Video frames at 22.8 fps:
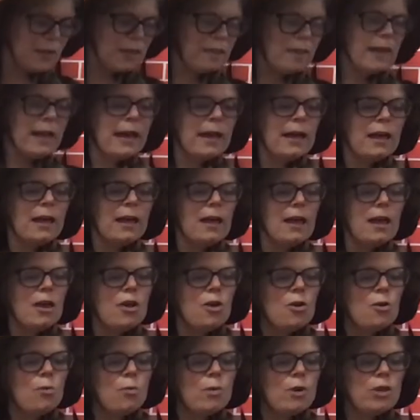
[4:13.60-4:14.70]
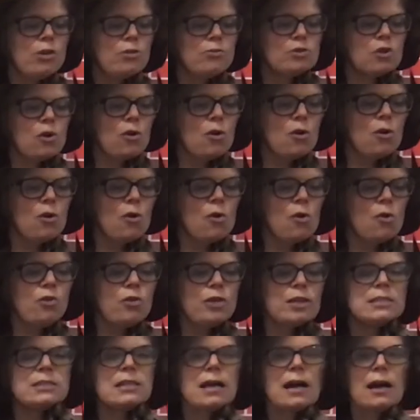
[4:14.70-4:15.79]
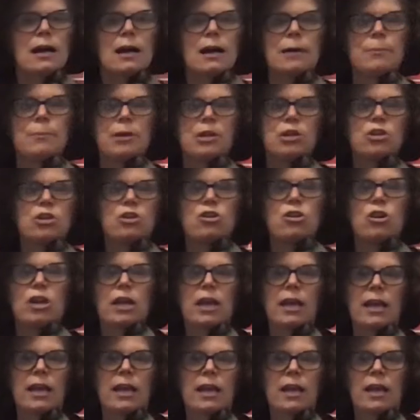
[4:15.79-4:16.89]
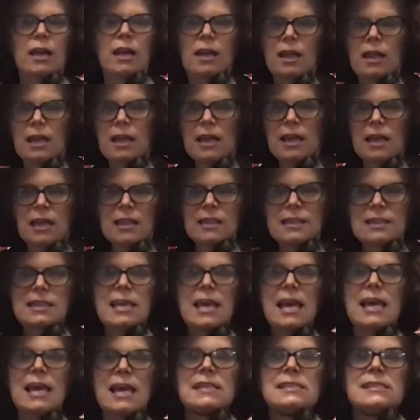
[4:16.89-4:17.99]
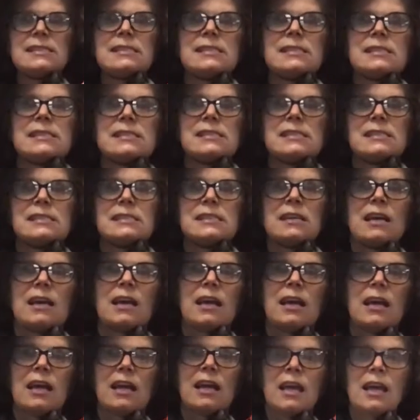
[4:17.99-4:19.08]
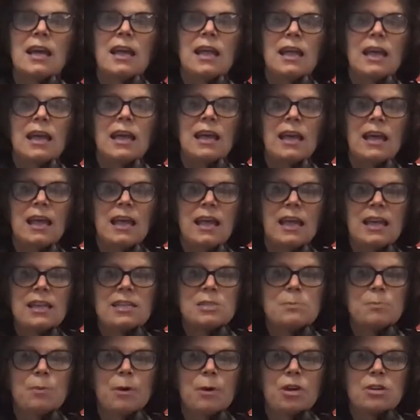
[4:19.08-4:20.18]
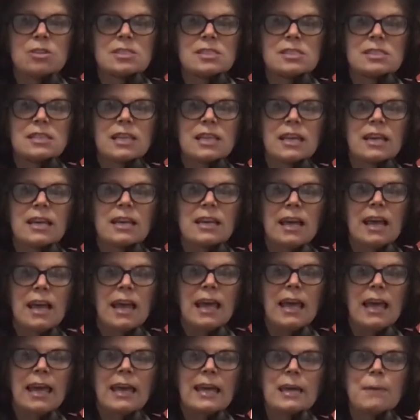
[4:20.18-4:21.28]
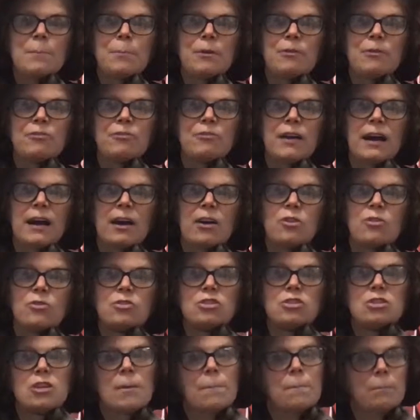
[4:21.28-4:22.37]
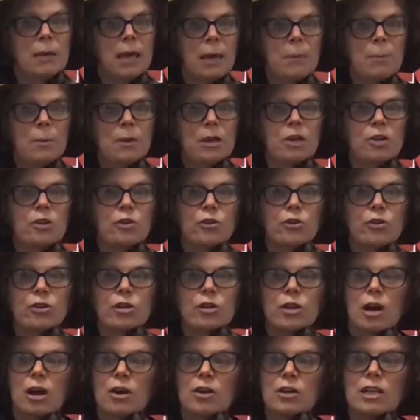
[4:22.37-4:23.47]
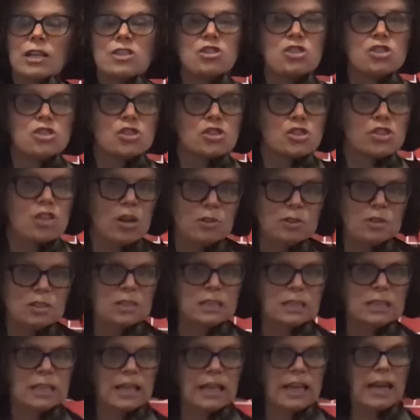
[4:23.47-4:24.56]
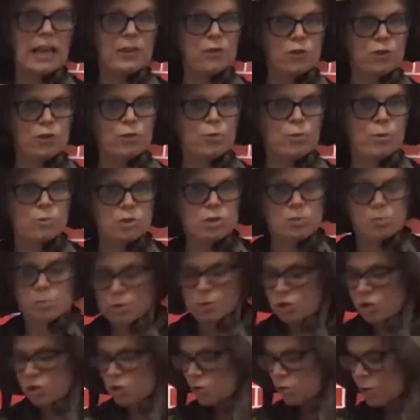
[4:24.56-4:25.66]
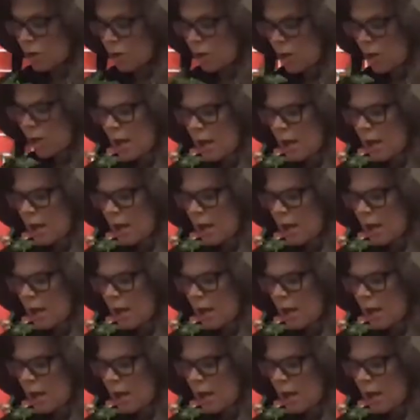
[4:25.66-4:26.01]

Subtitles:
that we use all the time in cooking. This is parsley. It can be found maybe in your garden, certainly at the grocery store.